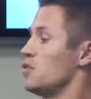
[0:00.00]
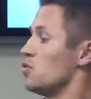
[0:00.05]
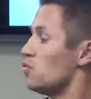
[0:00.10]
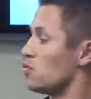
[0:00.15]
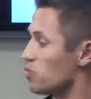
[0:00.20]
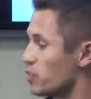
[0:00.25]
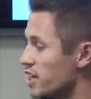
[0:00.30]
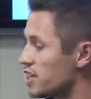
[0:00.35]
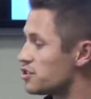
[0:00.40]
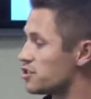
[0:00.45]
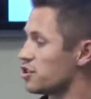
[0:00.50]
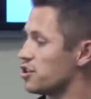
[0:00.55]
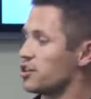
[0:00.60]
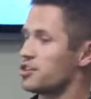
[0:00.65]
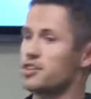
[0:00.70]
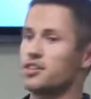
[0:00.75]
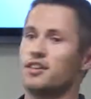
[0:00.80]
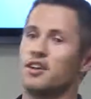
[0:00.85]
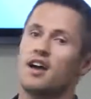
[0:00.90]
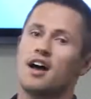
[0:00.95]

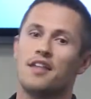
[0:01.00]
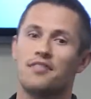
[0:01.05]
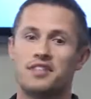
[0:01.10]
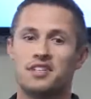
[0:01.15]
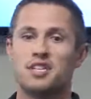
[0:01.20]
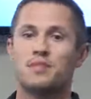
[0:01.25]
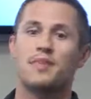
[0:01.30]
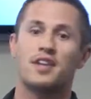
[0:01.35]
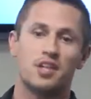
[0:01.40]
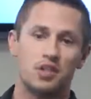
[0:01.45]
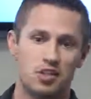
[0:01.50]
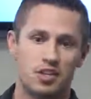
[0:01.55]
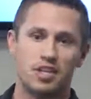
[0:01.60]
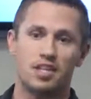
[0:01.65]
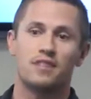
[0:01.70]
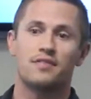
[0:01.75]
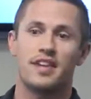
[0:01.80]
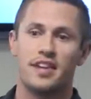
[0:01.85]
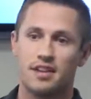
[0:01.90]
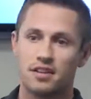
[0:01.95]
research on the
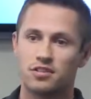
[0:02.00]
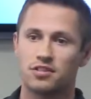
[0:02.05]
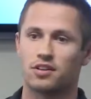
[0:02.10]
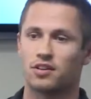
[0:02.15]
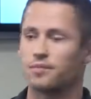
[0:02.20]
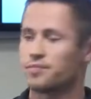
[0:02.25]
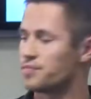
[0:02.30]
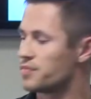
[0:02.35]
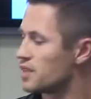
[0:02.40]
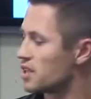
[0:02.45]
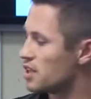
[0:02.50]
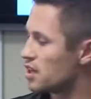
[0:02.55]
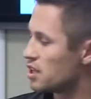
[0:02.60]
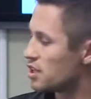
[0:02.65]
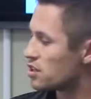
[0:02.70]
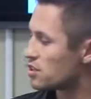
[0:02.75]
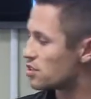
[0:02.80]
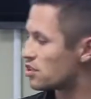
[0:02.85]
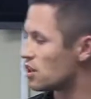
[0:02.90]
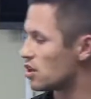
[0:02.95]
diminishing of cancer.
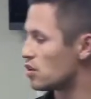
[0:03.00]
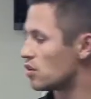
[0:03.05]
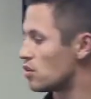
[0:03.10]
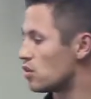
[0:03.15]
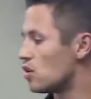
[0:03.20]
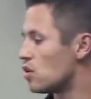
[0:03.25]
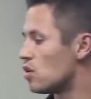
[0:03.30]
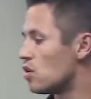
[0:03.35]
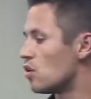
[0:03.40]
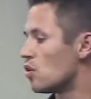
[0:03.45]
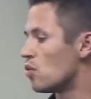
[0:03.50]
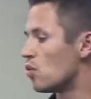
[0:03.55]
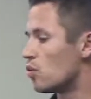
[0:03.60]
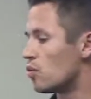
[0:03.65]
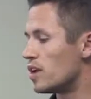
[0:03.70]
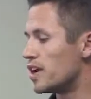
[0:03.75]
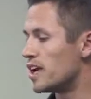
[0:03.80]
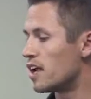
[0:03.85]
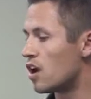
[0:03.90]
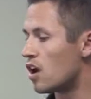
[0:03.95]
So
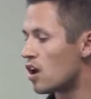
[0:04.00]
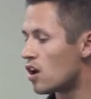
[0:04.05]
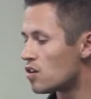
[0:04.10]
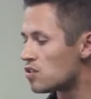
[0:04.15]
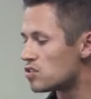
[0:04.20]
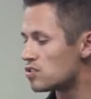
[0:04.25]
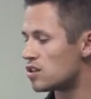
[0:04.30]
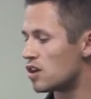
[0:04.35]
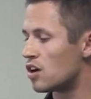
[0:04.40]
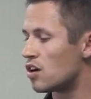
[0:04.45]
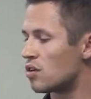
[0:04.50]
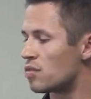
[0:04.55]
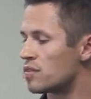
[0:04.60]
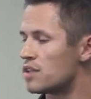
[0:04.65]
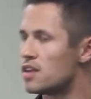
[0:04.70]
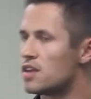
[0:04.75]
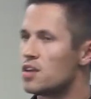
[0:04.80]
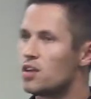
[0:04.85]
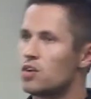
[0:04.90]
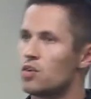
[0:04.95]
it also,
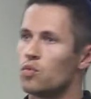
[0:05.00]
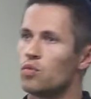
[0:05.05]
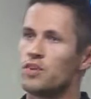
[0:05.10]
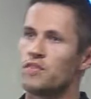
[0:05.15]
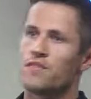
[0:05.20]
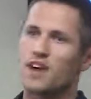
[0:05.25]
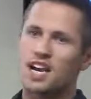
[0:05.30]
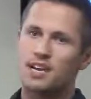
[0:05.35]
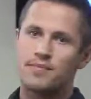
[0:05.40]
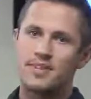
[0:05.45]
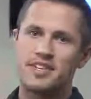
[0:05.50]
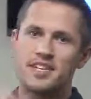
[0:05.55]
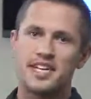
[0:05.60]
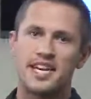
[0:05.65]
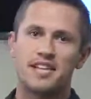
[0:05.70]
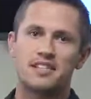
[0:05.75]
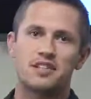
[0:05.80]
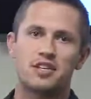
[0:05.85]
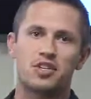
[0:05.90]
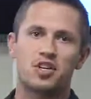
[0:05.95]
when vitamin D
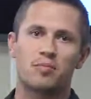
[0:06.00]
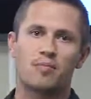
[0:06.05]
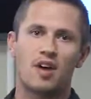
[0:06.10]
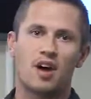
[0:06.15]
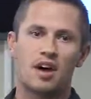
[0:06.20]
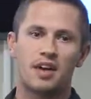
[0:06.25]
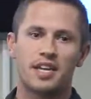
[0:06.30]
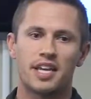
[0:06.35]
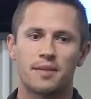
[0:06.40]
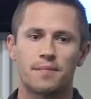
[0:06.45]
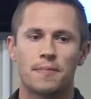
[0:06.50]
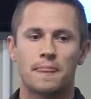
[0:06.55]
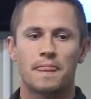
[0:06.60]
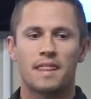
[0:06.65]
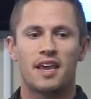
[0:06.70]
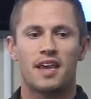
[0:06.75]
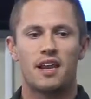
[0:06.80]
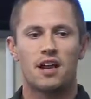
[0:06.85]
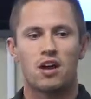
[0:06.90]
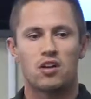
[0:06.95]
gets in your body,
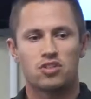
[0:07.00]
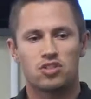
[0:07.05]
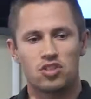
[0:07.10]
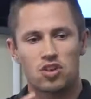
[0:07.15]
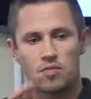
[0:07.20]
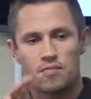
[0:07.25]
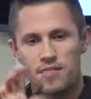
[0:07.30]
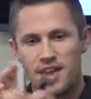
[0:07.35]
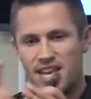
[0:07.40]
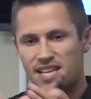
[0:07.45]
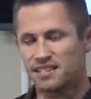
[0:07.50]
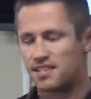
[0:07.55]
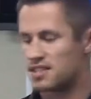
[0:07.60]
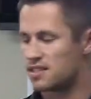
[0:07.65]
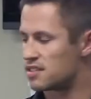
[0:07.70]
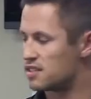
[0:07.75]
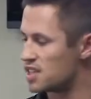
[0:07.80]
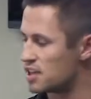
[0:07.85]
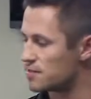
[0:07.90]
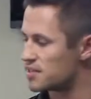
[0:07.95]
it also makes
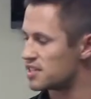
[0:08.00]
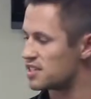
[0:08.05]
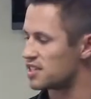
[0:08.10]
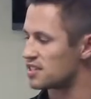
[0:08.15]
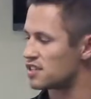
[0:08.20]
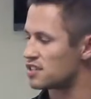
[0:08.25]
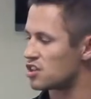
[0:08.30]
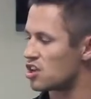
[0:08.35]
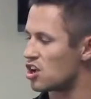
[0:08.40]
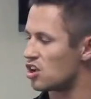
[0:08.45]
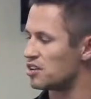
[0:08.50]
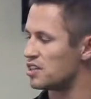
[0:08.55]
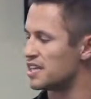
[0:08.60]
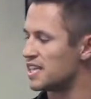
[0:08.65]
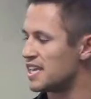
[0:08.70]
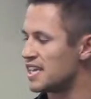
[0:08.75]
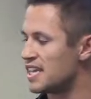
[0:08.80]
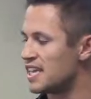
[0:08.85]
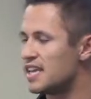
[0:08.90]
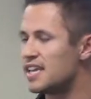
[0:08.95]
this substance called
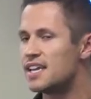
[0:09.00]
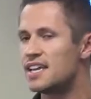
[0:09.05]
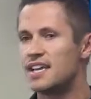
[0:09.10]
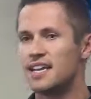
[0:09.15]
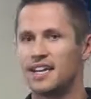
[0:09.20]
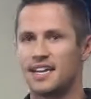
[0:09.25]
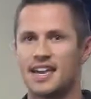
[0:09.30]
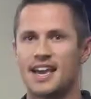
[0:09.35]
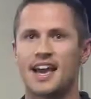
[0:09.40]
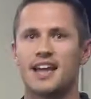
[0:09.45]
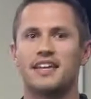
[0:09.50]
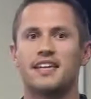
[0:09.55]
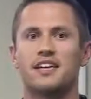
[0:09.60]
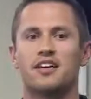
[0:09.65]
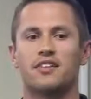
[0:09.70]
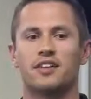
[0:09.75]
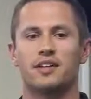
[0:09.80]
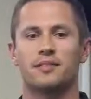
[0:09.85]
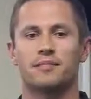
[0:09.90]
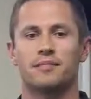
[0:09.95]

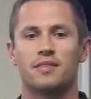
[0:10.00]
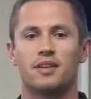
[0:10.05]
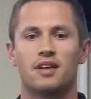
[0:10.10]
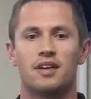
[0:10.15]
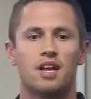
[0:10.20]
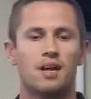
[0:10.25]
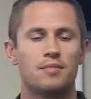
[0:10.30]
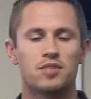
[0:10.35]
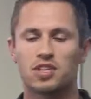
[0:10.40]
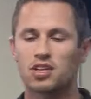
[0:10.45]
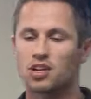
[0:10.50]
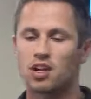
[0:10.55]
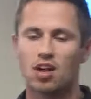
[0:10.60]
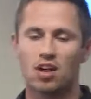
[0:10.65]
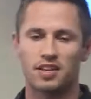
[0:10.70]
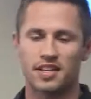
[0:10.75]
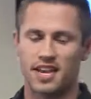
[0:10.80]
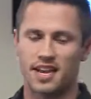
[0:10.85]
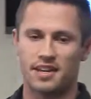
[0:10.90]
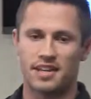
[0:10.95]
E-cadherin. I'm just going to
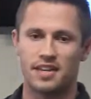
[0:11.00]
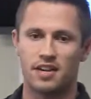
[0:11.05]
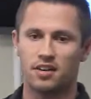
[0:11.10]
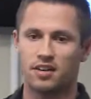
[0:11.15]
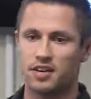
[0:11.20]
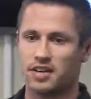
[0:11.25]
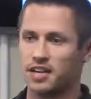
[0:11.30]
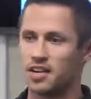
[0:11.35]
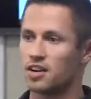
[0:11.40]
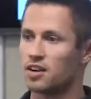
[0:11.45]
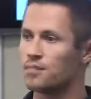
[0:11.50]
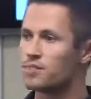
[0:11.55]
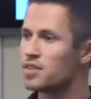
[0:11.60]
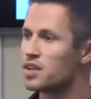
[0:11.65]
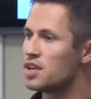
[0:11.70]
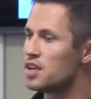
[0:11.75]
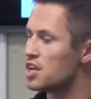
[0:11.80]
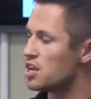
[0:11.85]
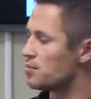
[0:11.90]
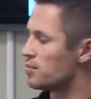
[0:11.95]
call it cadherin here,
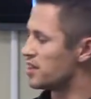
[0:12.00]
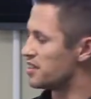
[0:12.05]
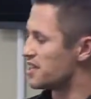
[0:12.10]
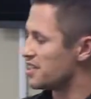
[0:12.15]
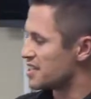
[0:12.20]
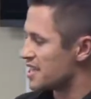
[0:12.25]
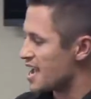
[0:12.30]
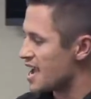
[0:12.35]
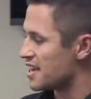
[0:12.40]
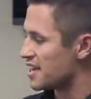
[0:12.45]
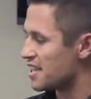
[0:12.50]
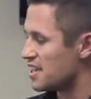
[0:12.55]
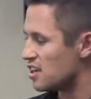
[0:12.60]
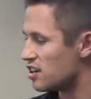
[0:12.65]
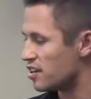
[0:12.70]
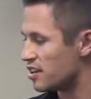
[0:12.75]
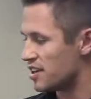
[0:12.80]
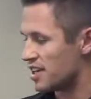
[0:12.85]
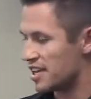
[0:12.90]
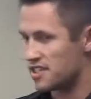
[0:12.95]
but this
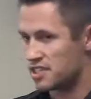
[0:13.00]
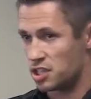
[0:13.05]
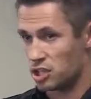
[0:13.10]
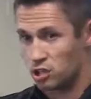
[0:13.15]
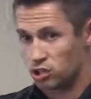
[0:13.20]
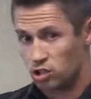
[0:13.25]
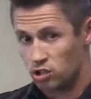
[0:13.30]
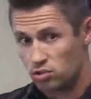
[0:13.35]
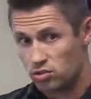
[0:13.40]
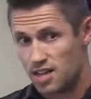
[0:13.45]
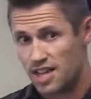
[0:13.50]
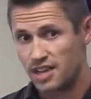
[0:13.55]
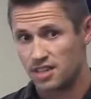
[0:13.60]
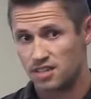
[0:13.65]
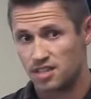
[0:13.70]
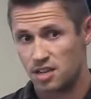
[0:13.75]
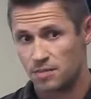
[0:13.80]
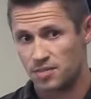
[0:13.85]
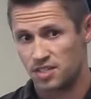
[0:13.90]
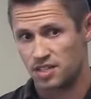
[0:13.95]
cadherin is a glue-like
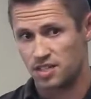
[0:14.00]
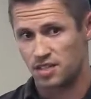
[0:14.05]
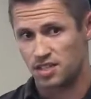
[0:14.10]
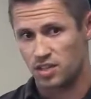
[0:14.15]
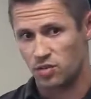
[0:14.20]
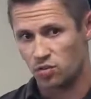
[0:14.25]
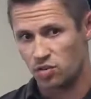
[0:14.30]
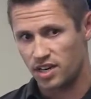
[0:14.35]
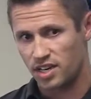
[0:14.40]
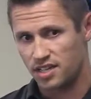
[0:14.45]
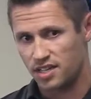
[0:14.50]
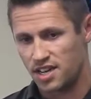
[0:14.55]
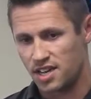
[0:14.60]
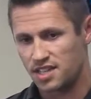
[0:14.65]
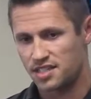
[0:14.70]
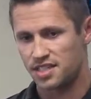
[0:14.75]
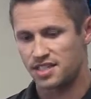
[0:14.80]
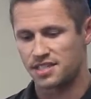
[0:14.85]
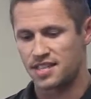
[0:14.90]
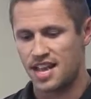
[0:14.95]
substance, and what it
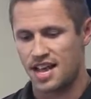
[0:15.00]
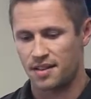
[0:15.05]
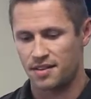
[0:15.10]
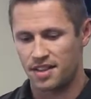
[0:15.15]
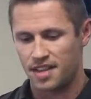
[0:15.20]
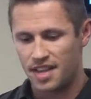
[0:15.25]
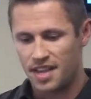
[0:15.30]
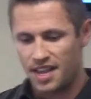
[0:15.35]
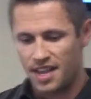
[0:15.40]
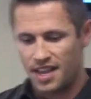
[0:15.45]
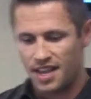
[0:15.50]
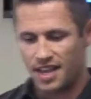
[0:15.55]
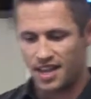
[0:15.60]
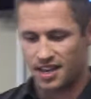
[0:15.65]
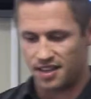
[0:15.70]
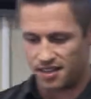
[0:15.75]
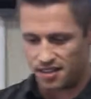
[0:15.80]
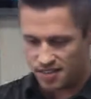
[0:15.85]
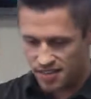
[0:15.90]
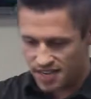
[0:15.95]
does is that
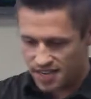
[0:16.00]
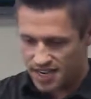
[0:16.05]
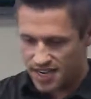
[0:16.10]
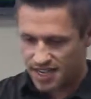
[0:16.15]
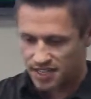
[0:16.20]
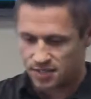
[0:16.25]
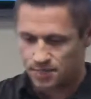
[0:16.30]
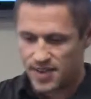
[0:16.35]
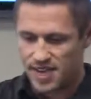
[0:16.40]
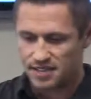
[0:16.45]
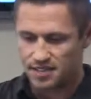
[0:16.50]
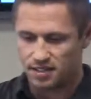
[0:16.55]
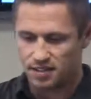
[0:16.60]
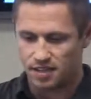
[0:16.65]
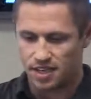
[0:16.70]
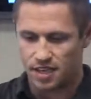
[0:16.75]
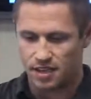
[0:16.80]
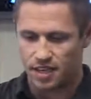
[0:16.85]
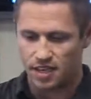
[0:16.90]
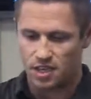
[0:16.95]
it's
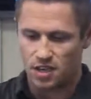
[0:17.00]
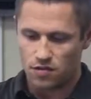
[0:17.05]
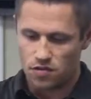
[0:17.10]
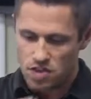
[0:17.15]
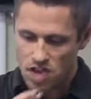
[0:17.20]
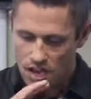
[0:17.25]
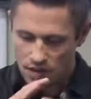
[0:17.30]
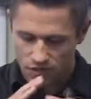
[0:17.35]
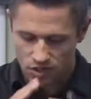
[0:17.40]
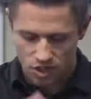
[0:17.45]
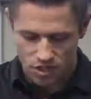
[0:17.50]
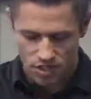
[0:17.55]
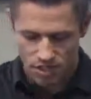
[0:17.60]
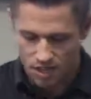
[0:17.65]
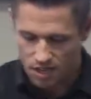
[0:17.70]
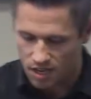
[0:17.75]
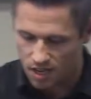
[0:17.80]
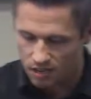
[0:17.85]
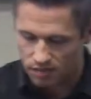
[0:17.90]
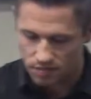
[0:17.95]
basically like if you have just,
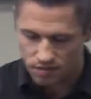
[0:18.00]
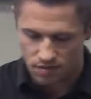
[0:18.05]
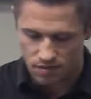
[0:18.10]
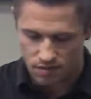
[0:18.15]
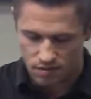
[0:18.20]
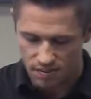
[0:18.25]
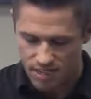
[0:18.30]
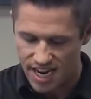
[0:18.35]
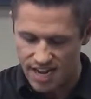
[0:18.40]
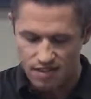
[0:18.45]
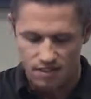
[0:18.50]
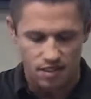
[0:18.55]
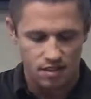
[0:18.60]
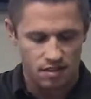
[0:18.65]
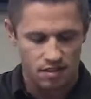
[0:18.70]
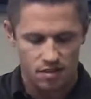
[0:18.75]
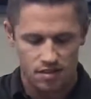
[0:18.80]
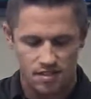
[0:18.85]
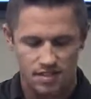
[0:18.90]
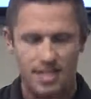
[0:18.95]
say
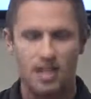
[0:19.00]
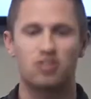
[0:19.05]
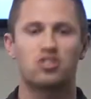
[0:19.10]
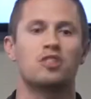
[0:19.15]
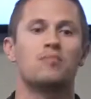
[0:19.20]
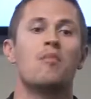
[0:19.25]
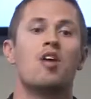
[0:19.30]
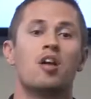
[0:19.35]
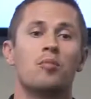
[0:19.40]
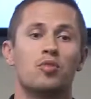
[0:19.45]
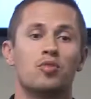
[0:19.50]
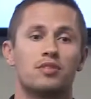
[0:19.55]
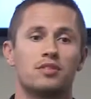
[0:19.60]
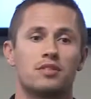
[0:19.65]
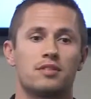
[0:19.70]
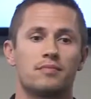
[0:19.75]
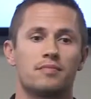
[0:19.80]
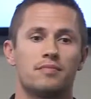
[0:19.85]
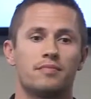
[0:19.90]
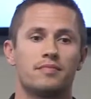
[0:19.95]
cells are
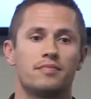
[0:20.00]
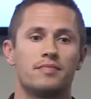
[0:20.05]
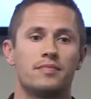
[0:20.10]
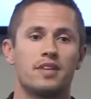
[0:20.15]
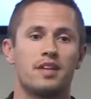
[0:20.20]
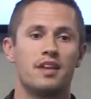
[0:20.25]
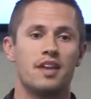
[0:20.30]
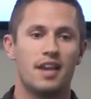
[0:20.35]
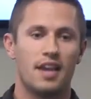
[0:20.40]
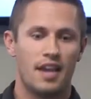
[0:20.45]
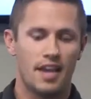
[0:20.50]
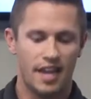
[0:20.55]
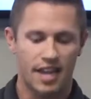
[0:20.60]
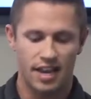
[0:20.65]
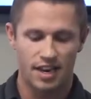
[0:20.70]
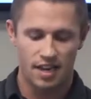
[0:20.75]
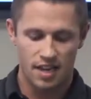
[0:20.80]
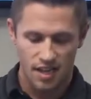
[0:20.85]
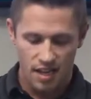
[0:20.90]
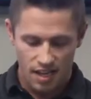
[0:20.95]
marbles, and